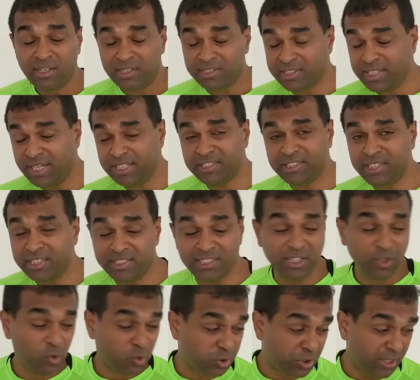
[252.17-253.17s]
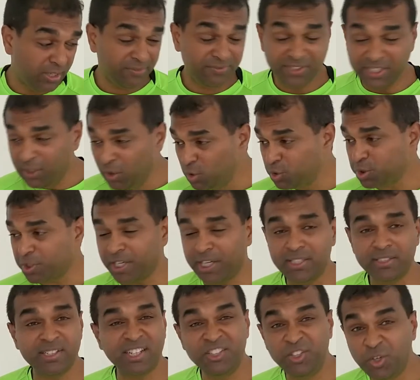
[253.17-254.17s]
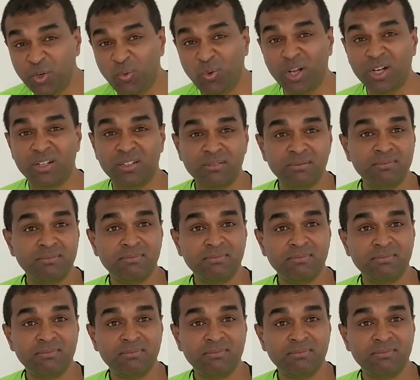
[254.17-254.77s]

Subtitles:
Chad says he looks left, he looks right, and you know what?